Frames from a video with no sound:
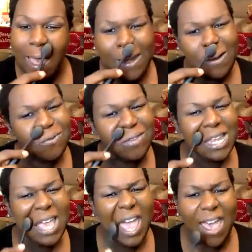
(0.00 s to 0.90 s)
don't
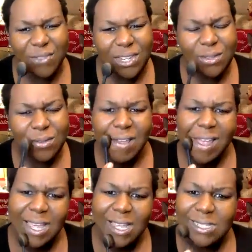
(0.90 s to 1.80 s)
really have to use
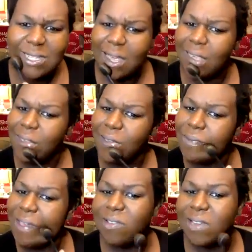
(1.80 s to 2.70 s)
foundation. I use
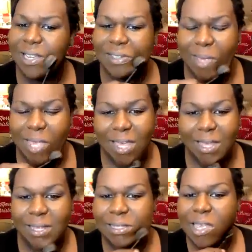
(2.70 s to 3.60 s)
foundation
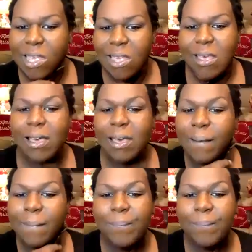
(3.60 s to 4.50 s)
because
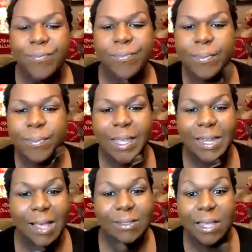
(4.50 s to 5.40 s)
and
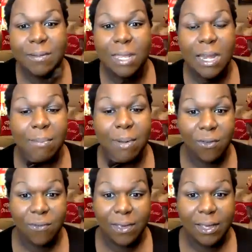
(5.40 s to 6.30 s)
not saying that I'm
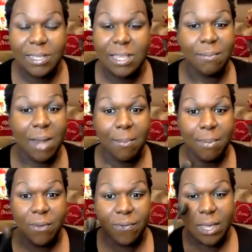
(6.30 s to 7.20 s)
perfect because I'm not
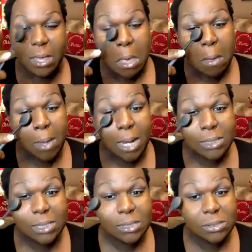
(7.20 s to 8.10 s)
perfect, but I
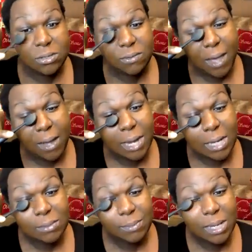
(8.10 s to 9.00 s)
just use
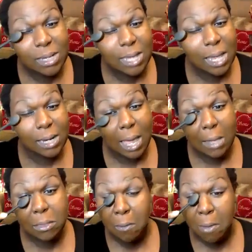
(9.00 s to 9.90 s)
foundation because I
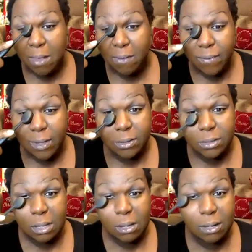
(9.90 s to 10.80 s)
like the way it
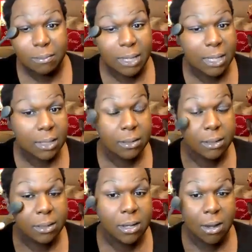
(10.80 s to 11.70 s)
feels on me.
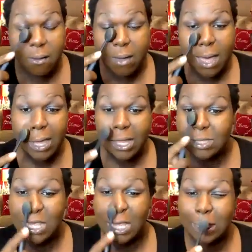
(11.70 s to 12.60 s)
I could
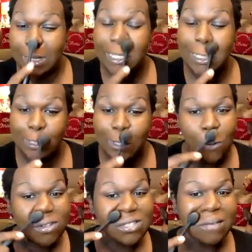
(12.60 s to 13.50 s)
technically just
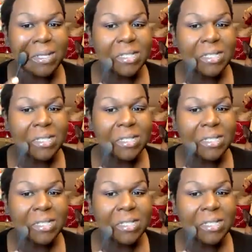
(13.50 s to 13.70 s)
go with some